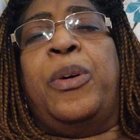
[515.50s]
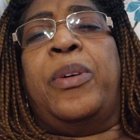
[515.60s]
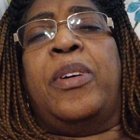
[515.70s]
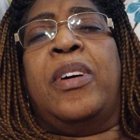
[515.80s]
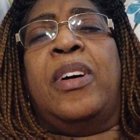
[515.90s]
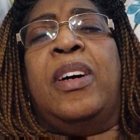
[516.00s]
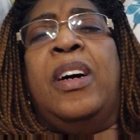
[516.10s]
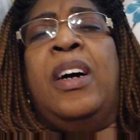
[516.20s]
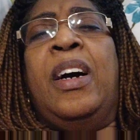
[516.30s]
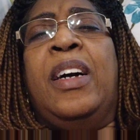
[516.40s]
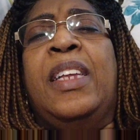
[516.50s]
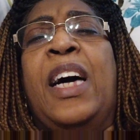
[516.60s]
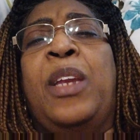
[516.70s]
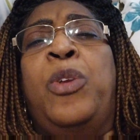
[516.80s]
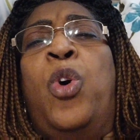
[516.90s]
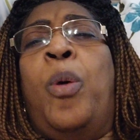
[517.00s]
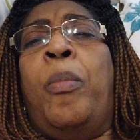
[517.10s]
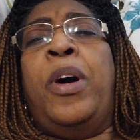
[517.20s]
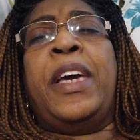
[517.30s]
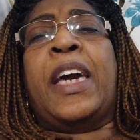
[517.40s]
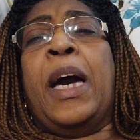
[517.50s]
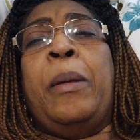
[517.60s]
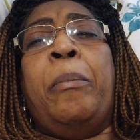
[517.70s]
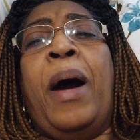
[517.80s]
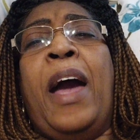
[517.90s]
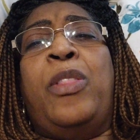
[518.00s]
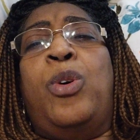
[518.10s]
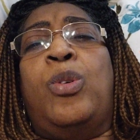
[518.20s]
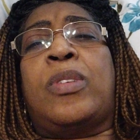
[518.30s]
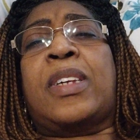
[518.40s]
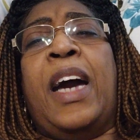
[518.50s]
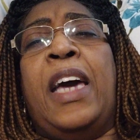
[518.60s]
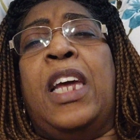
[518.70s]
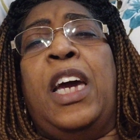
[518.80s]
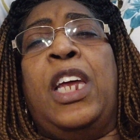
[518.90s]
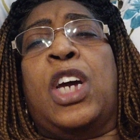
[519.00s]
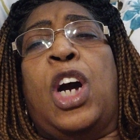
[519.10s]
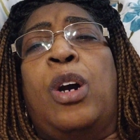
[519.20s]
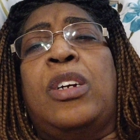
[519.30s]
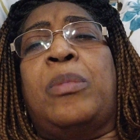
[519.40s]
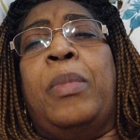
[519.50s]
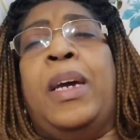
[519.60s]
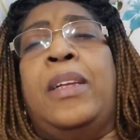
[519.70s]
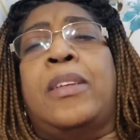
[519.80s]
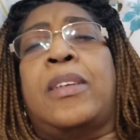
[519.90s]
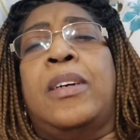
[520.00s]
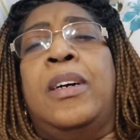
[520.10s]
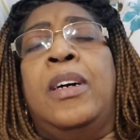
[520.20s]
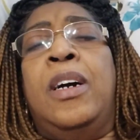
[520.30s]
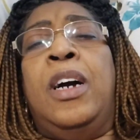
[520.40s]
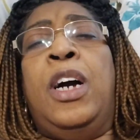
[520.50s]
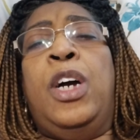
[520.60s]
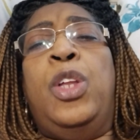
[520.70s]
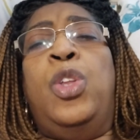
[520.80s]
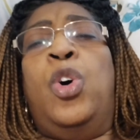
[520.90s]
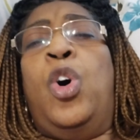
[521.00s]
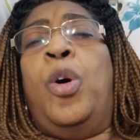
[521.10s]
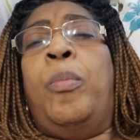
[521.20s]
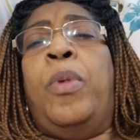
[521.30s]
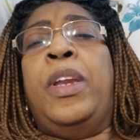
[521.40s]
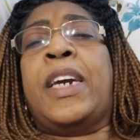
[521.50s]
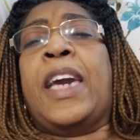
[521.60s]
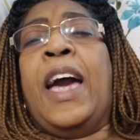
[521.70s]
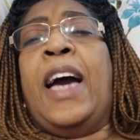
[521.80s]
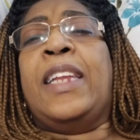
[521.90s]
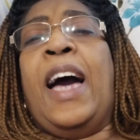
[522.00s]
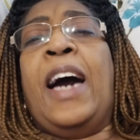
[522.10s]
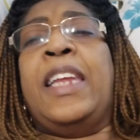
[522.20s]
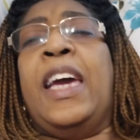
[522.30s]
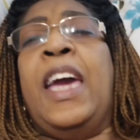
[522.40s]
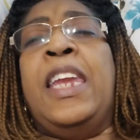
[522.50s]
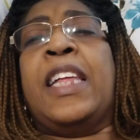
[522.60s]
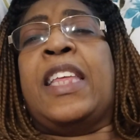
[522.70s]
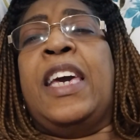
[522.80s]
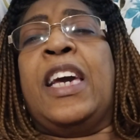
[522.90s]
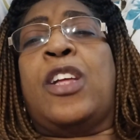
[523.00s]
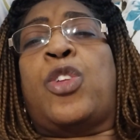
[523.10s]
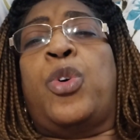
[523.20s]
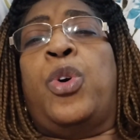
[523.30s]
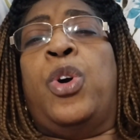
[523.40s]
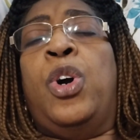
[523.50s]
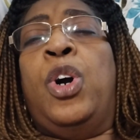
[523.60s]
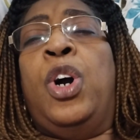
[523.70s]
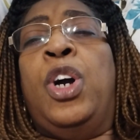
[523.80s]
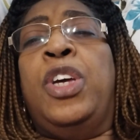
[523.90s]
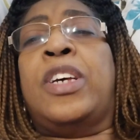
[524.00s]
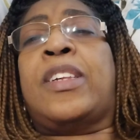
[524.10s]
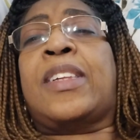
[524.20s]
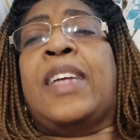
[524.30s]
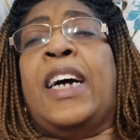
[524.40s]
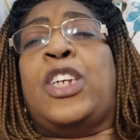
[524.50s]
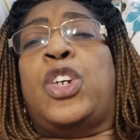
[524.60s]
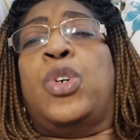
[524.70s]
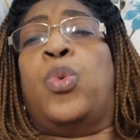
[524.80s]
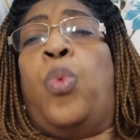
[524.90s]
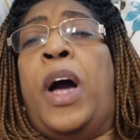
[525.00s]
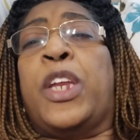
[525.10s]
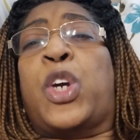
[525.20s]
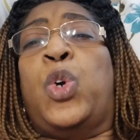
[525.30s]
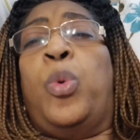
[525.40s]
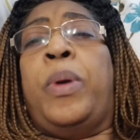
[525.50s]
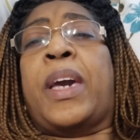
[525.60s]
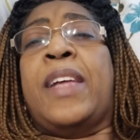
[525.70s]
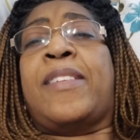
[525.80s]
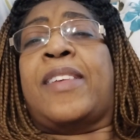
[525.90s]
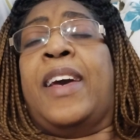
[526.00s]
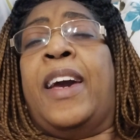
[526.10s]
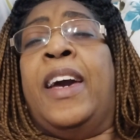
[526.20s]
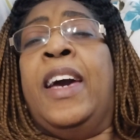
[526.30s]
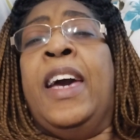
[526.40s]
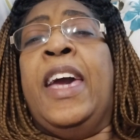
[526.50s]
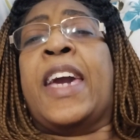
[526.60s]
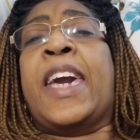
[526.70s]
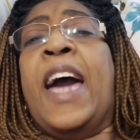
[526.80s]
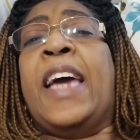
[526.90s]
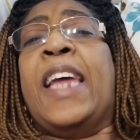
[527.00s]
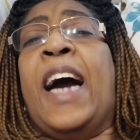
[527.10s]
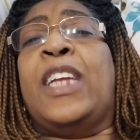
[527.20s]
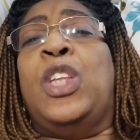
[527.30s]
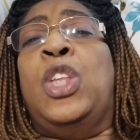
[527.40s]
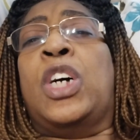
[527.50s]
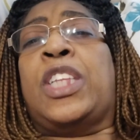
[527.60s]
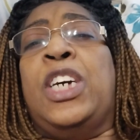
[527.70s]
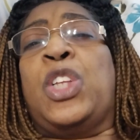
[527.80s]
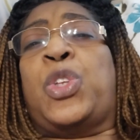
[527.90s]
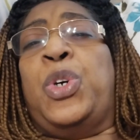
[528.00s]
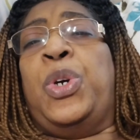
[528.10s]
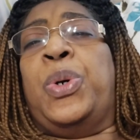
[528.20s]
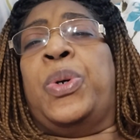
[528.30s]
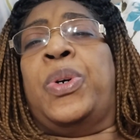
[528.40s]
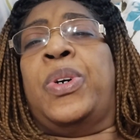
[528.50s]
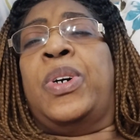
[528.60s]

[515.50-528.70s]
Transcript: you that no money can not buy those kind of encouragement. No money can add anything to your statue, one cubic, it say. It can't add nothing to you.